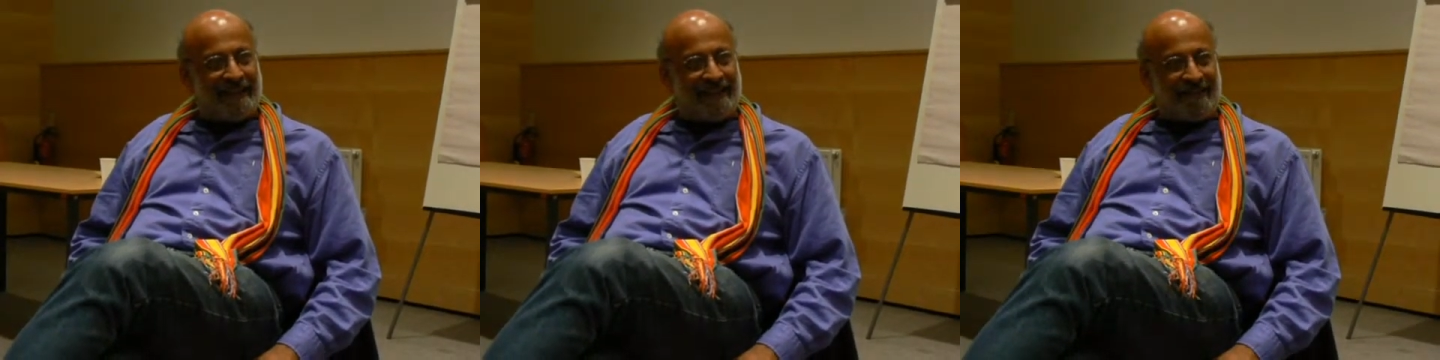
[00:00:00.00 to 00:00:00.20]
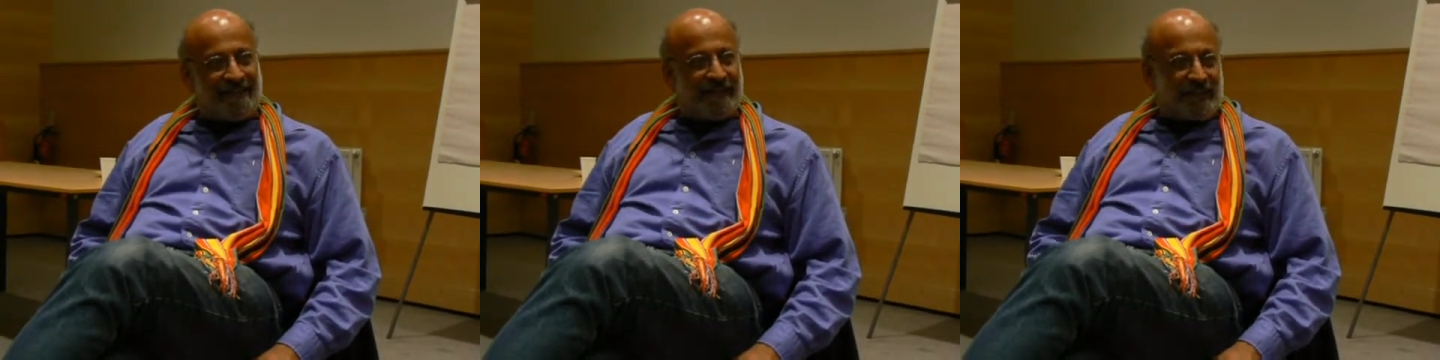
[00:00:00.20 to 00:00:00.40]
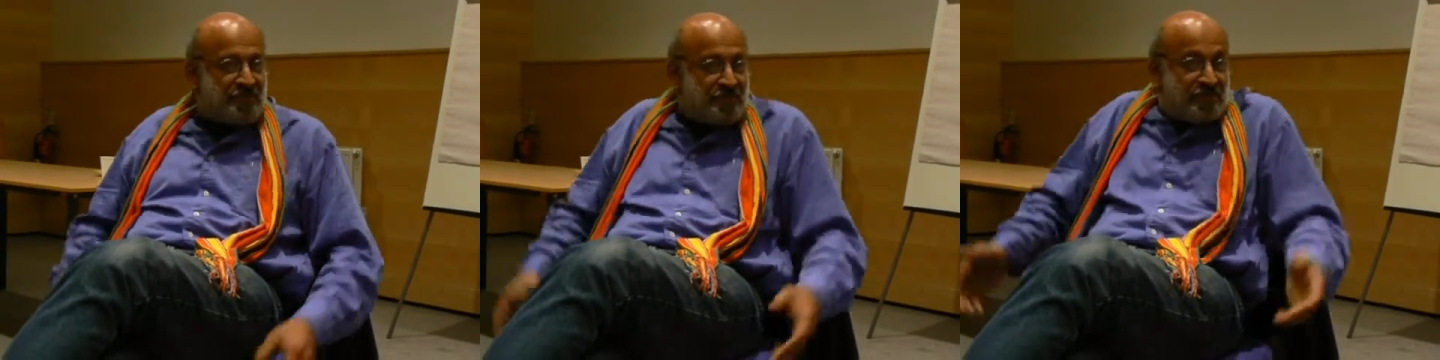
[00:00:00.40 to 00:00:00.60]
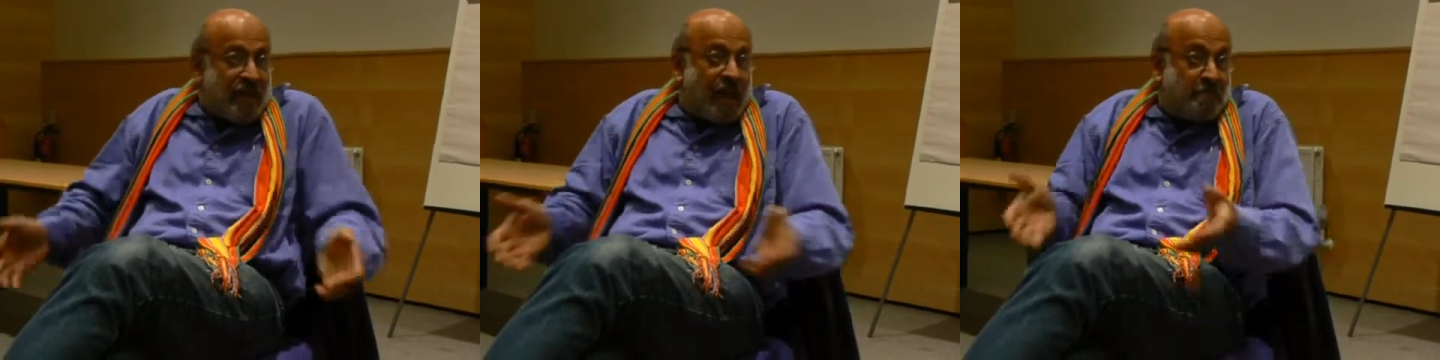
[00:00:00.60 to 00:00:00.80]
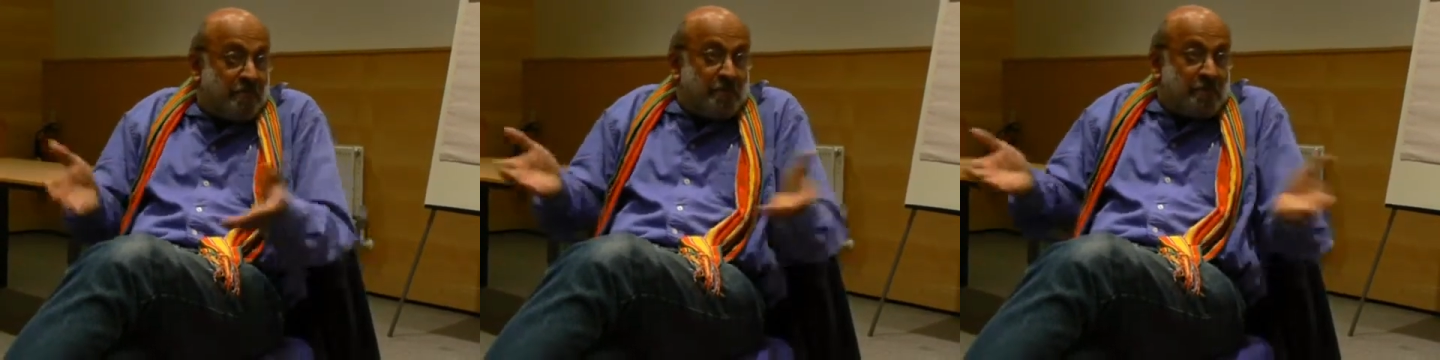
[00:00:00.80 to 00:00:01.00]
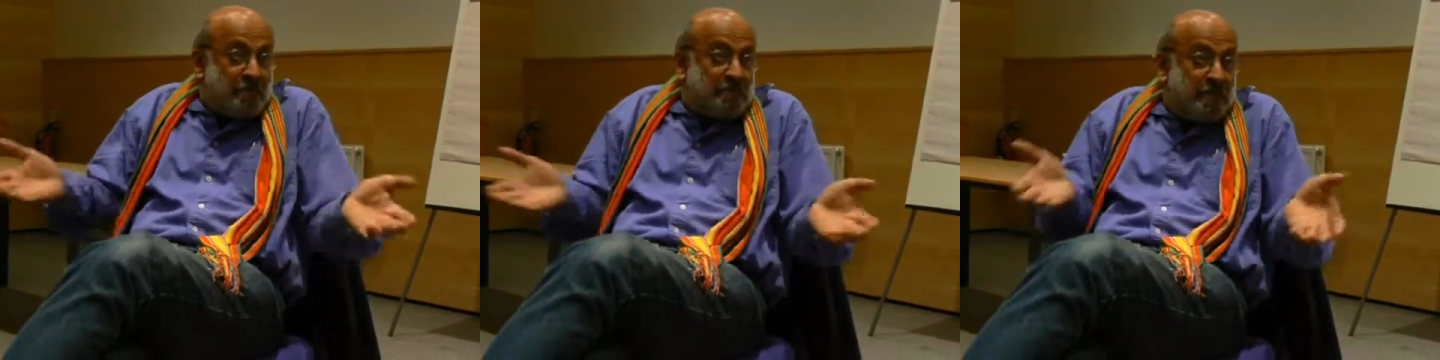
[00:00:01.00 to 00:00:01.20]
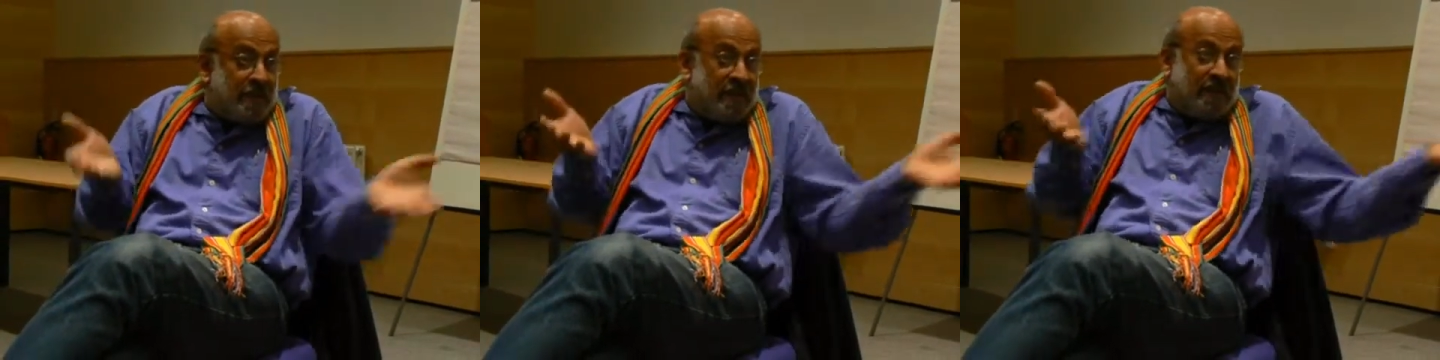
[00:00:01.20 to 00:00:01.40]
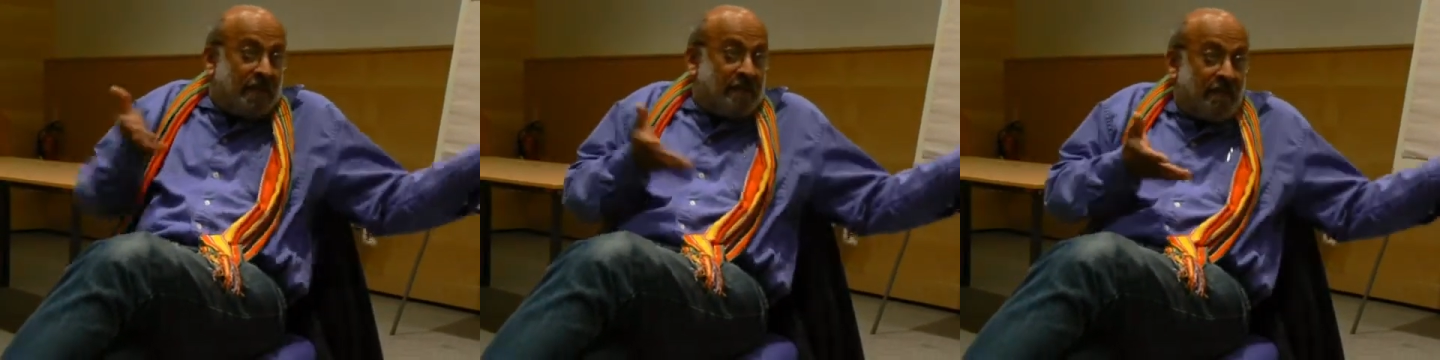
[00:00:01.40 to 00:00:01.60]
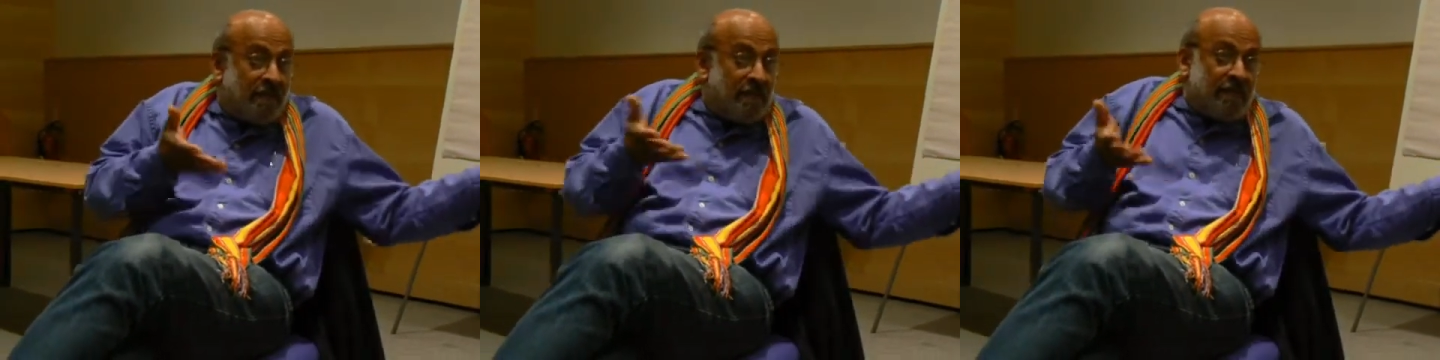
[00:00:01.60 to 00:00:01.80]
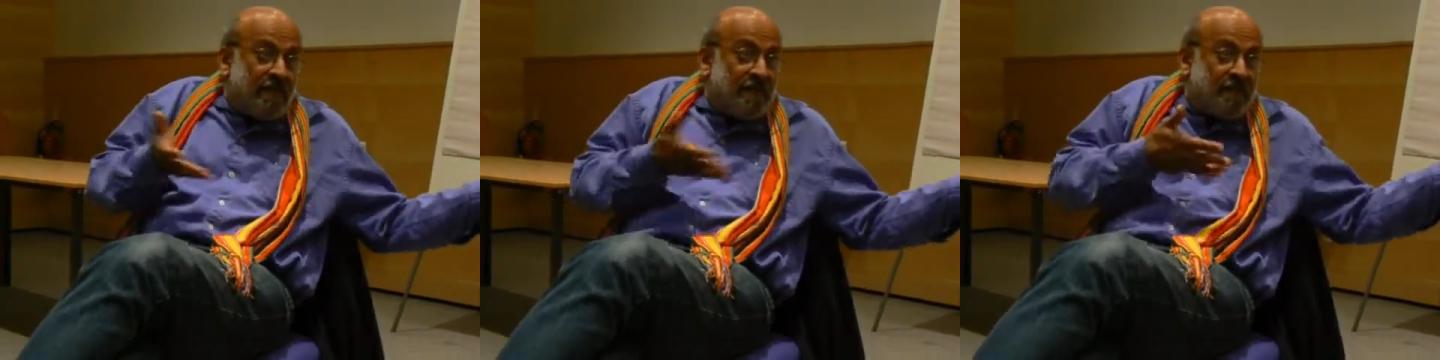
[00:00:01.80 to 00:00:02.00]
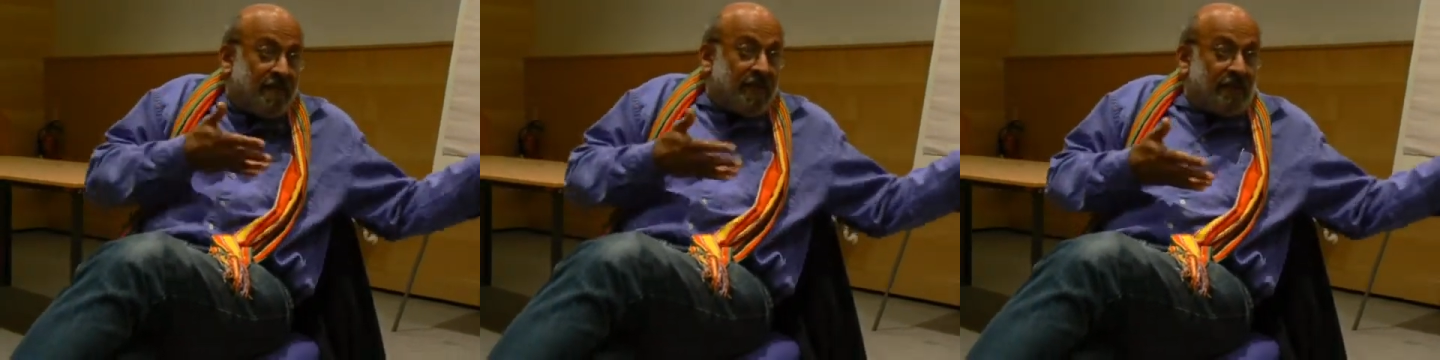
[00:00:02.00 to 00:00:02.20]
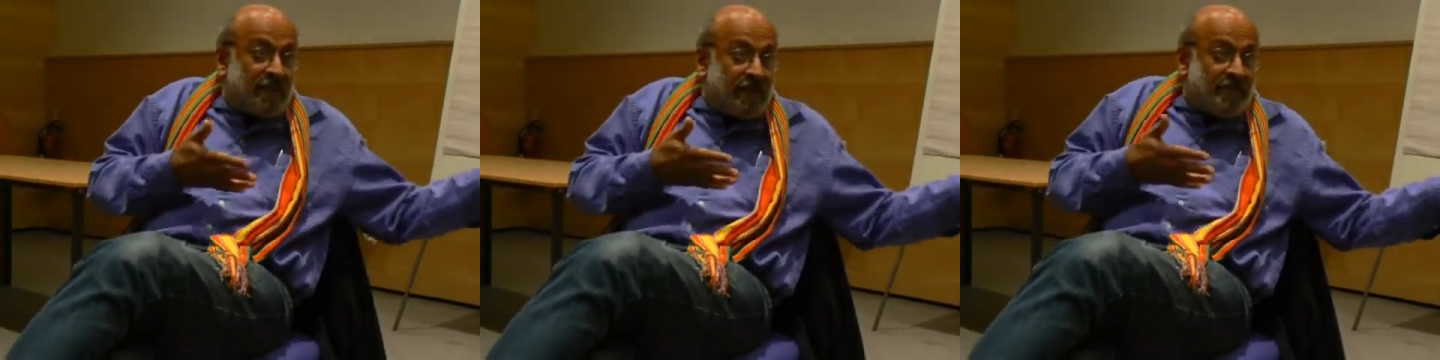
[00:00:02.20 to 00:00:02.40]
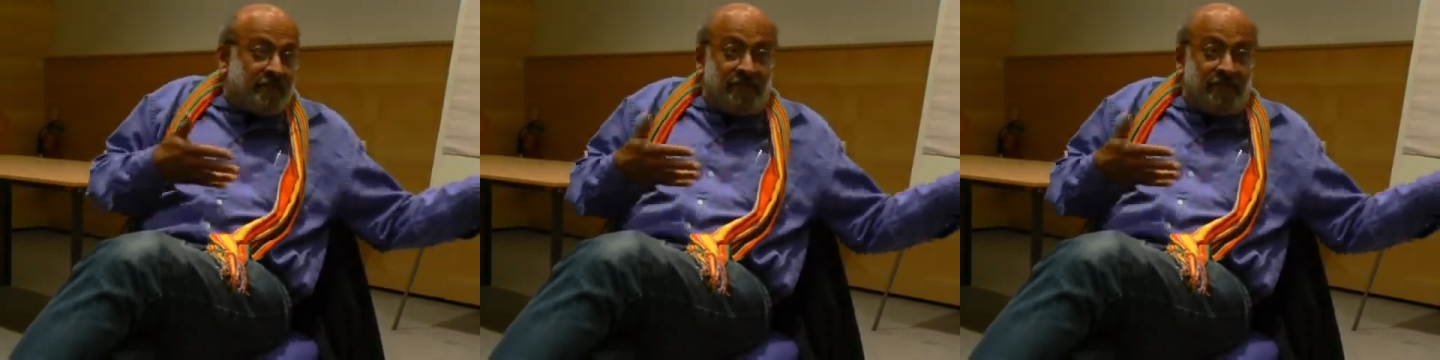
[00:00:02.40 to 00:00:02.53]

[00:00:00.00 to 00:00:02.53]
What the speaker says: Okay, just happened to be living in Russia,